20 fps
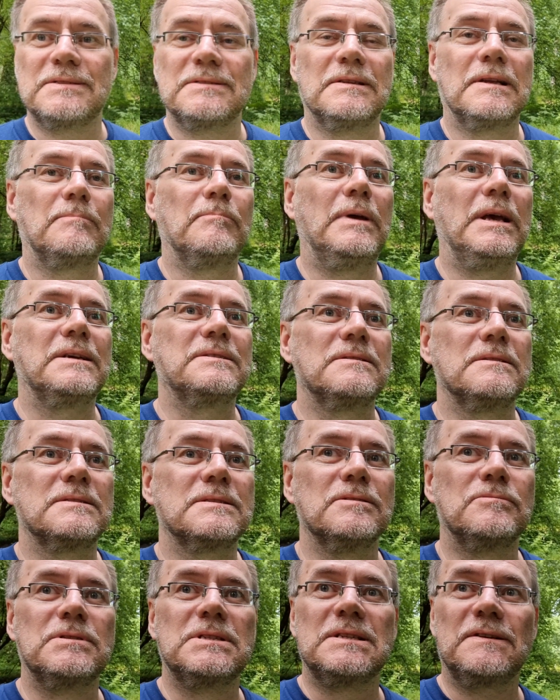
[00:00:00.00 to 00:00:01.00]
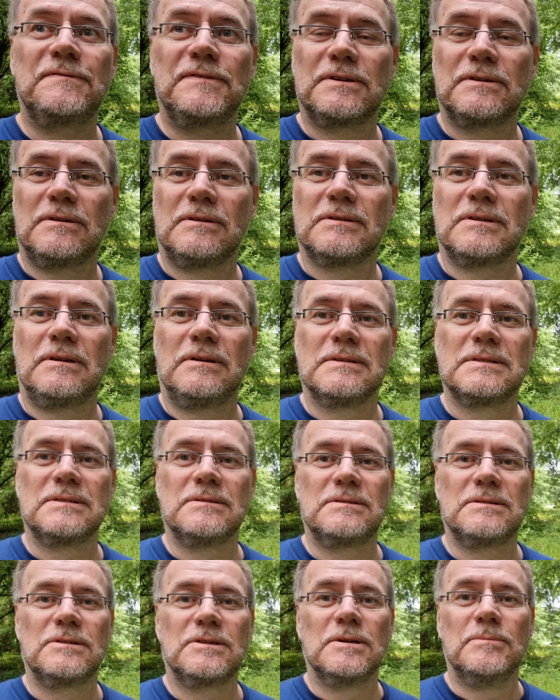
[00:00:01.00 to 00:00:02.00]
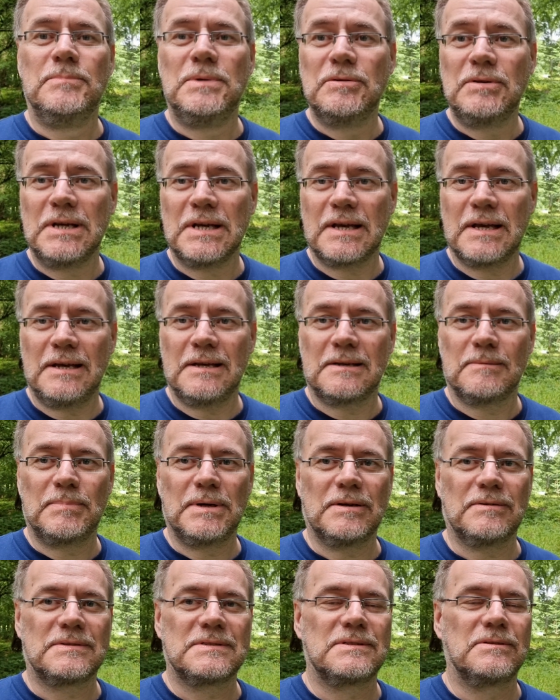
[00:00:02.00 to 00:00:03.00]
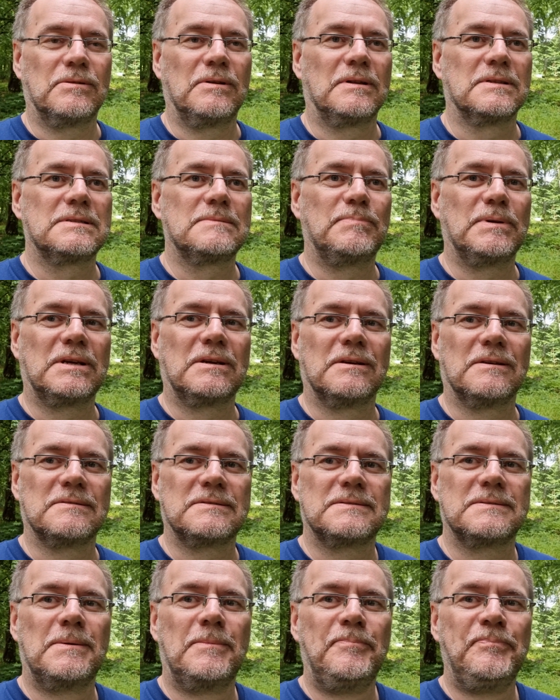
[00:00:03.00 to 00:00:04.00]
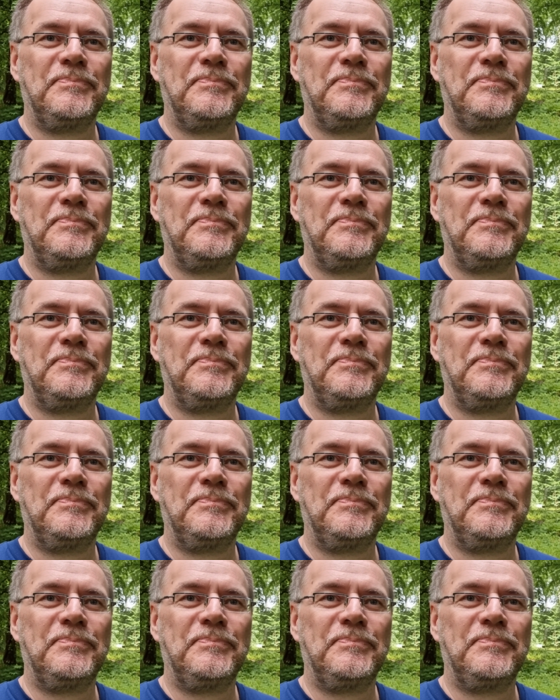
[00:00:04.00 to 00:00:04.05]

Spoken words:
and that makes it so difficult also to communicate about soils, because